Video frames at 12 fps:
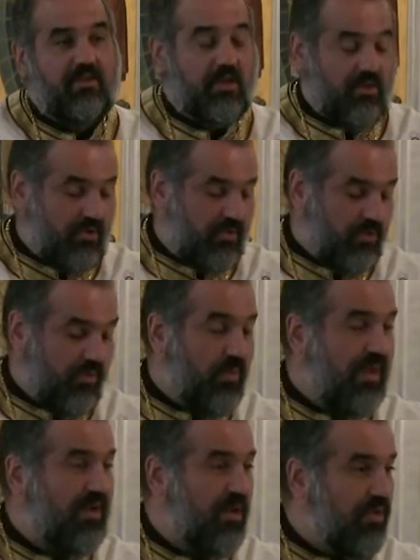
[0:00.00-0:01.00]
And
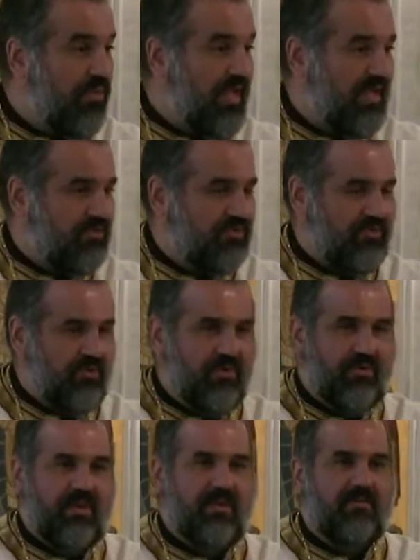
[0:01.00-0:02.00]
we know that
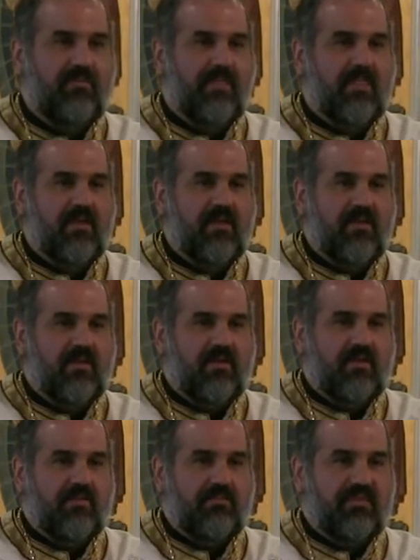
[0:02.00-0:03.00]
story,
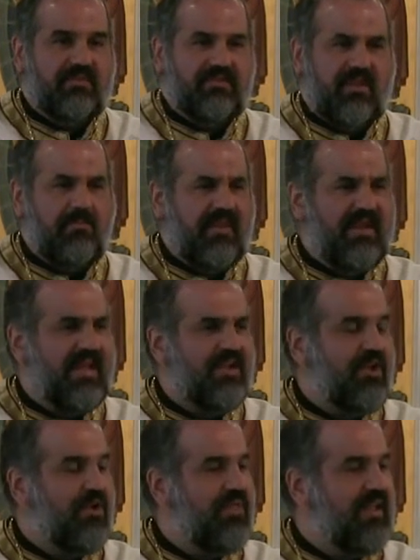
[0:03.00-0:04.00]
but some may
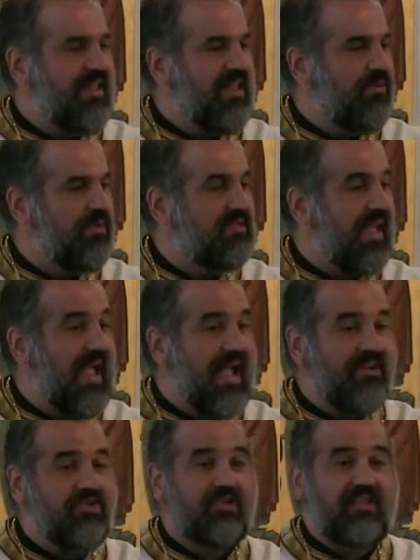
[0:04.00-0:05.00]
not know that he was
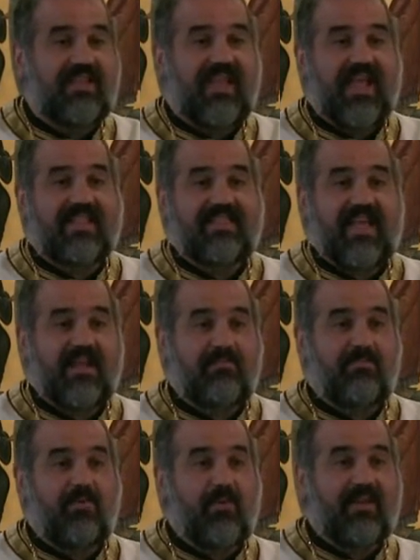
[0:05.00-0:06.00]
actually at
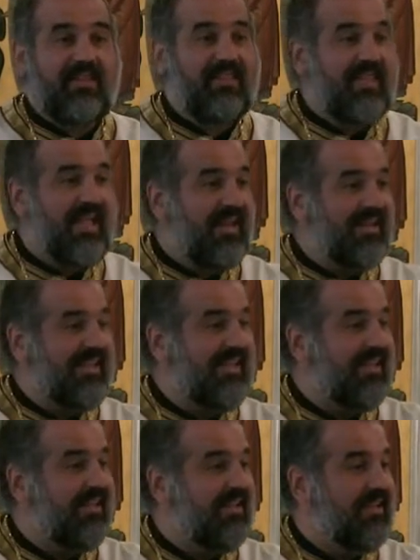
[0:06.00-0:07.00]
that point then
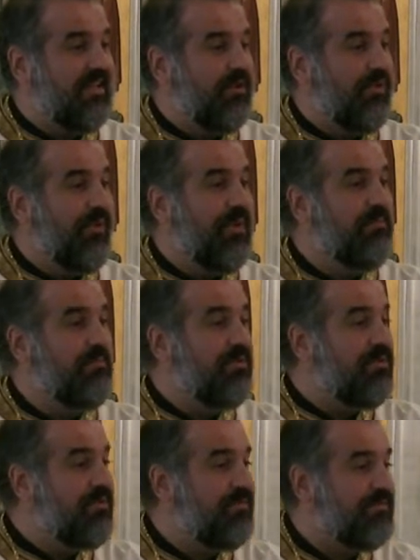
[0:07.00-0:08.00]

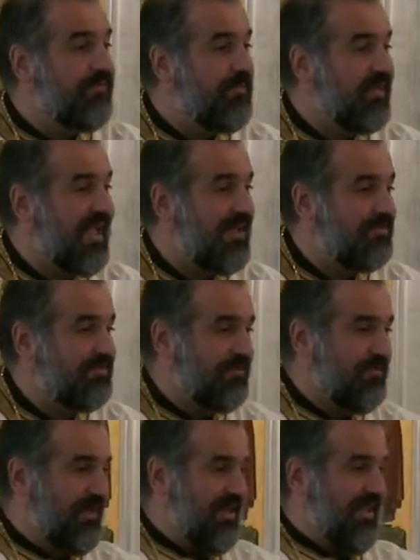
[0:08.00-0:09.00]
removed from the
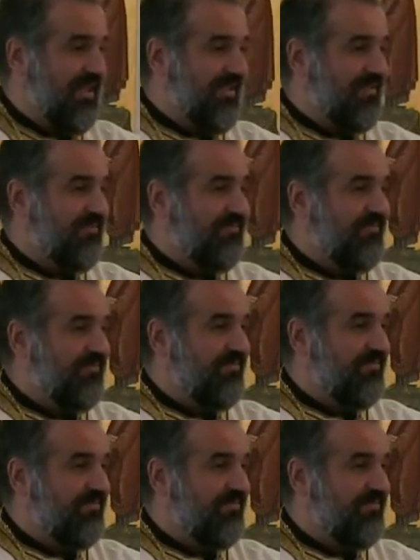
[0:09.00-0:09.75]
council meeting.